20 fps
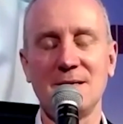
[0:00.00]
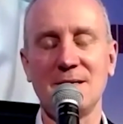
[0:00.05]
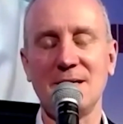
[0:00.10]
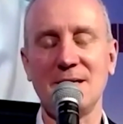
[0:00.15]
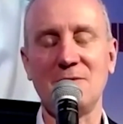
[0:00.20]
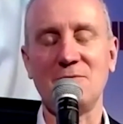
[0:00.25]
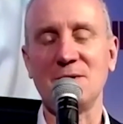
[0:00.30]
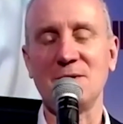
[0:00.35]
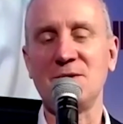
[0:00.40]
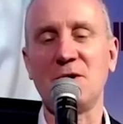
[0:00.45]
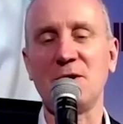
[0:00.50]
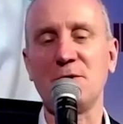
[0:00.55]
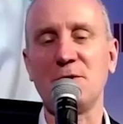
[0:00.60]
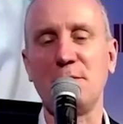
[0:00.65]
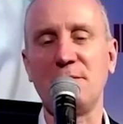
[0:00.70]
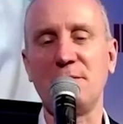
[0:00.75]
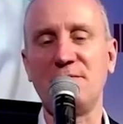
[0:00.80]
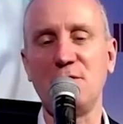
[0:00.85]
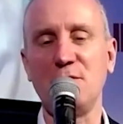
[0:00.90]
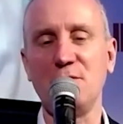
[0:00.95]
it was not a
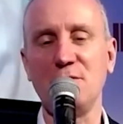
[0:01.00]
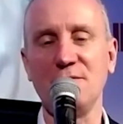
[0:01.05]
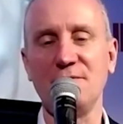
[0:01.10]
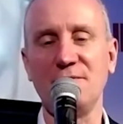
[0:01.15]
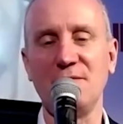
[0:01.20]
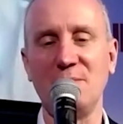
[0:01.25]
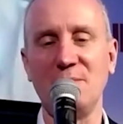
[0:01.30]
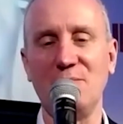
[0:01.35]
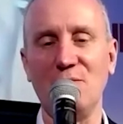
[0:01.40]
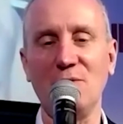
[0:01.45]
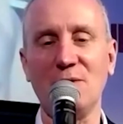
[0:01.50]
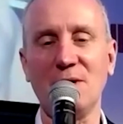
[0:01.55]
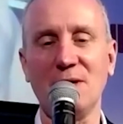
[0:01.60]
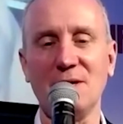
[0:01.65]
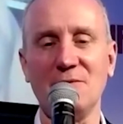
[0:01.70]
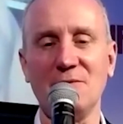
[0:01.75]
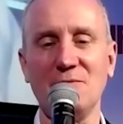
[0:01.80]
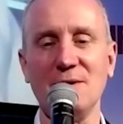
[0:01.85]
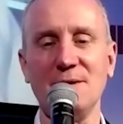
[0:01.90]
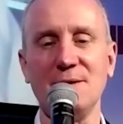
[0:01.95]
review of the book,
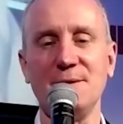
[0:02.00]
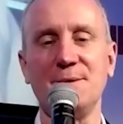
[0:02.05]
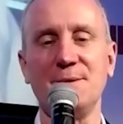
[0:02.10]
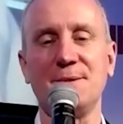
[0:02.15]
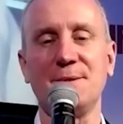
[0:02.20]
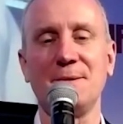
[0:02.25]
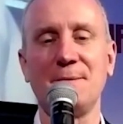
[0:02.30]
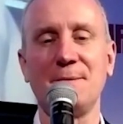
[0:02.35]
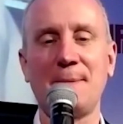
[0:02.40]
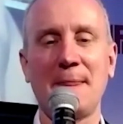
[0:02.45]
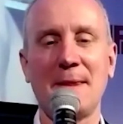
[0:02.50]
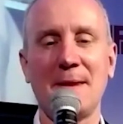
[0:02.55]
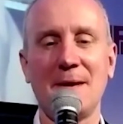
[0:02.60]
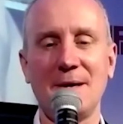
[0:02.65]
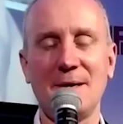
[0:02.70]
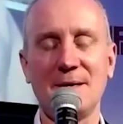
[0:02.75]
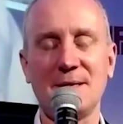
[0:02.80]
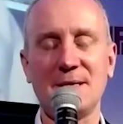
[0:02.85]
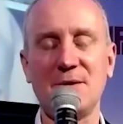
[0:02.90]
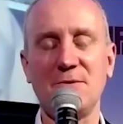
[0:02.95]
it was
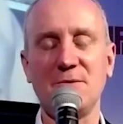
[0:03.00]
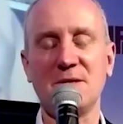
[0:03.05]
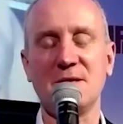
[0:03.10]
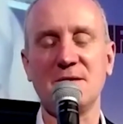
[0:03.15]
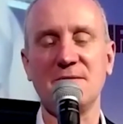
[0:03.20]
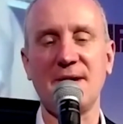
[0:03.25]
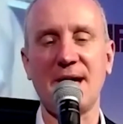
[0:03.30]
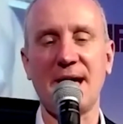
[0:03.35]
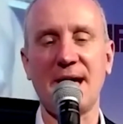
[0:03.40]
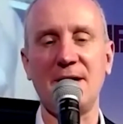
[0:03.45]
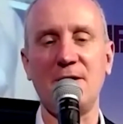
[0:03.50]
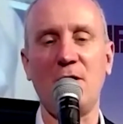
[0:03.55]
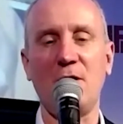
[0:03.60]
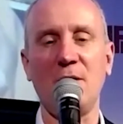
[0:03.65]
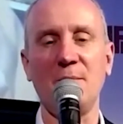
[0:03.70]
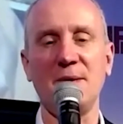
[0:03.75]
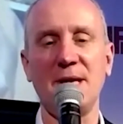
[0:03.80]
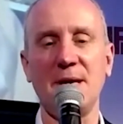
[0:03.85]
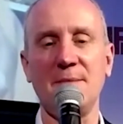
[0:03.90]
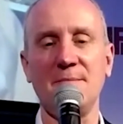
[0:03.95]
a series of ad
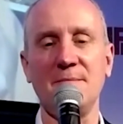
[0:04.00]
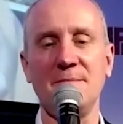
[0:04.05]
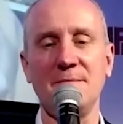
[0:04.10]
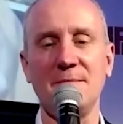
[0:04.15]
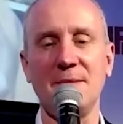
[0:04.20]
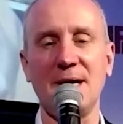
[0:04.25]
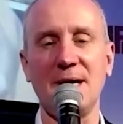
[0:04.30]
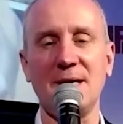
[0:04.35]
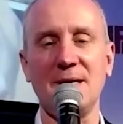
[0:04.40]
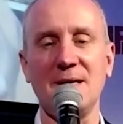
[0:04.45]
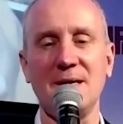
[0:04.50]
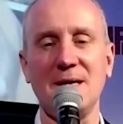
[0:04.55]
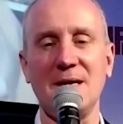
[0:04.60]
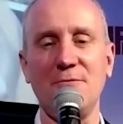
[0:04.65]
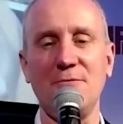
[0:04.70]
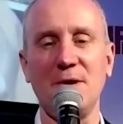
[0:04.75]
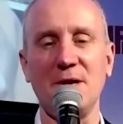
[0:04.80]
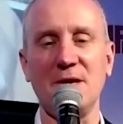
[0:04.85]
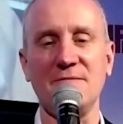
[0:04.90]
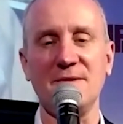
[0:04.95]
hominem and
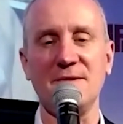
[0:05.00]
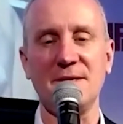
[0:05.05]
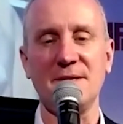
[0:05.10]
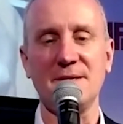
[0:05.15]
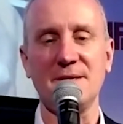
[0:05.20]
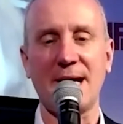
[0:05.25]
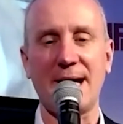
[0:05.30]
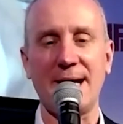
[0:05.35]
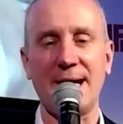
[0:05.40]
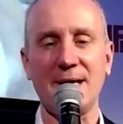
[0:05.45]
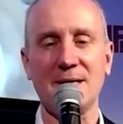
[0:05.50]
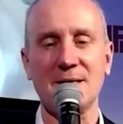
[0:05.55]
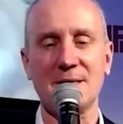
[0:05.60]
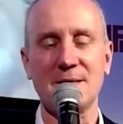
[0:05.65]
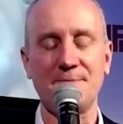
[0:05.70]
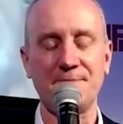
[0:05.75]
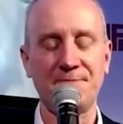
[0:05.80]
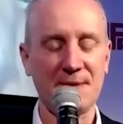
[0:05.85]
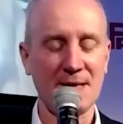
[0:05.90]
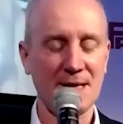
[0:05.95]
irrelevant
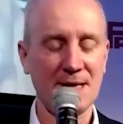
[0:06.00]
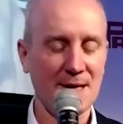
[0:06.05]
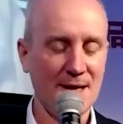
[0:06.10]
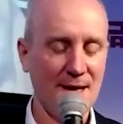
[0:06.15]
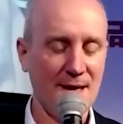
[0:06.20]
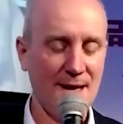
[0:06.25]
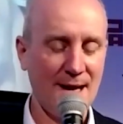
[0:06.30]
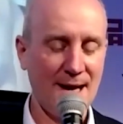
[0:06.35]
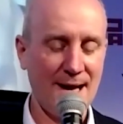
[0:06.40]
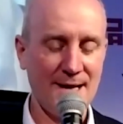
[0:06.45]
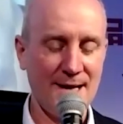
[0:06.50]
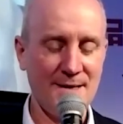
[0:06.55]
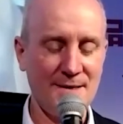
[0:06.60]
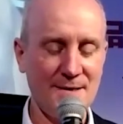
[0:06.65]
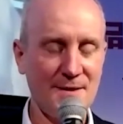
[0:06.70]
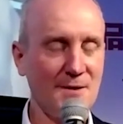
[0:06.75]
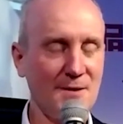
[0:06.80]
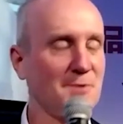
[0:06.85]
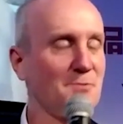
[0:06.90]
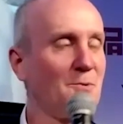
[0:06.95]
attacks. And
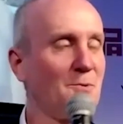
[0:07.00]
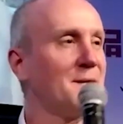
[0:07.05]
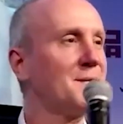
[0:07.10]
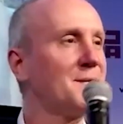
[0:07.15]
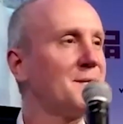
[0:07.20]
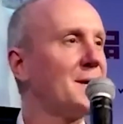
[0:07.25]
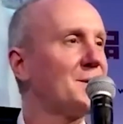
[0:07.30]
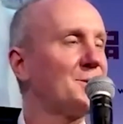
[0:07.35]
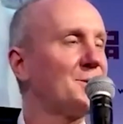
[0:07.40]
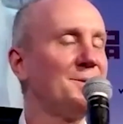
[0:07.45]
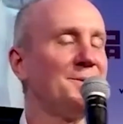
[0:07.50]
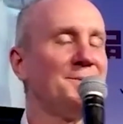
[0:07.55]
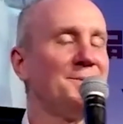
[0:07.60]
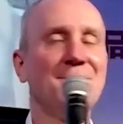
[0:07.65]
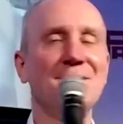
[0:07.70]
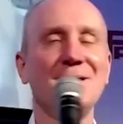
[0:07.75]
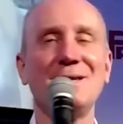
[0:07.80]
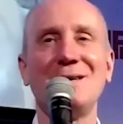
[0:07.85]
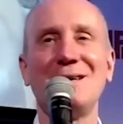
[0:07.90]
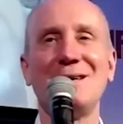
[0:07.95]
there's one section
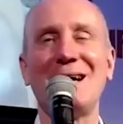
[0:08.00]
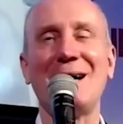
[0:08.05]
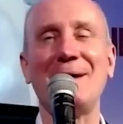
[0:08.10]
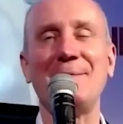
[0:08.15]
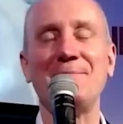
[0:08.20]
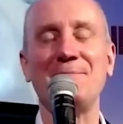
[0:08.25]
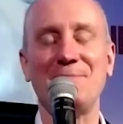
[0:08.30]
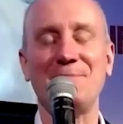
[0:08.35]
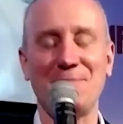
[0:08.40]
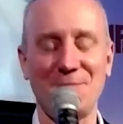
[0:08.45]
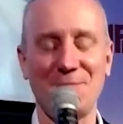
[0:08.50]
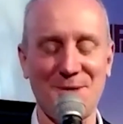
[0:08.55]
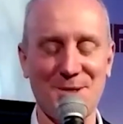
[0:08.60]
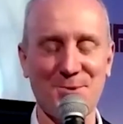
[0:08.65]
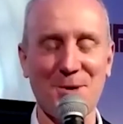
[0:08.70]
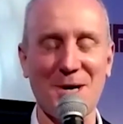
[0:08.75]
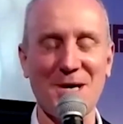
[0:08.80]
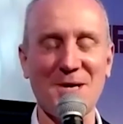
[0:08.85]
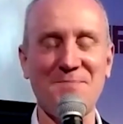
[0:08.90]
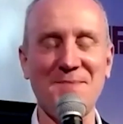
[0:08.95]
that
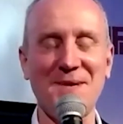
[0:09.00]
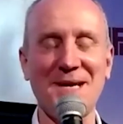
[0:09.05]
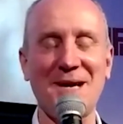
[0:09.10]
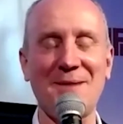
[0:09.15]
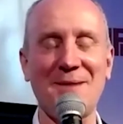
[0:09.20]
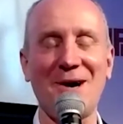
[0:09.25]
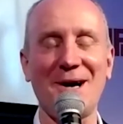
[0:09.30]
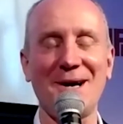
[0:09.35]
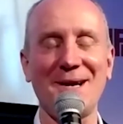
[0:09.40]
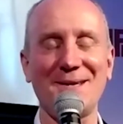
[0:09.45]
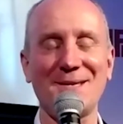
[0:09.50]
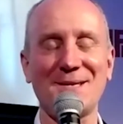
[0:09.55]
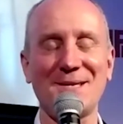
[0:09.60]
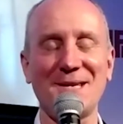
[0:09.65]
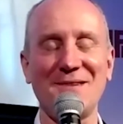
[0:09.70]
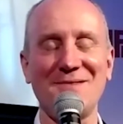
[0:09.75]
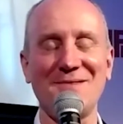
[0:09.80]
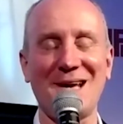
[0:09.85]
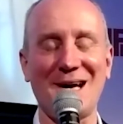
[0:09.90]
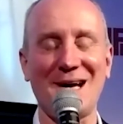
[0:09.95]
struck me, and I might,
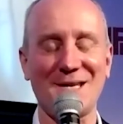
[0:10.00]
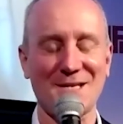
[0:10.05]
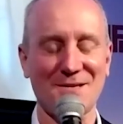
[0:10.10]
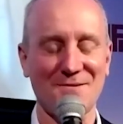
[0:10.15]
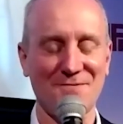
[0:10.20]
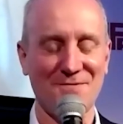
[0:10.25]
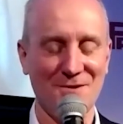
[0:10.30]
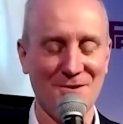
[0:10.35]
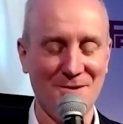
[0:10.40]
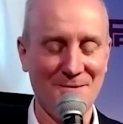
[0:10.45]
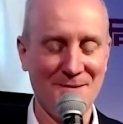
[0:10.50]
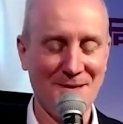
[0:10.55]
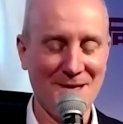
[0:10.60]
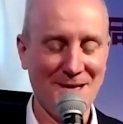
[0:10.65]
Steven, ask for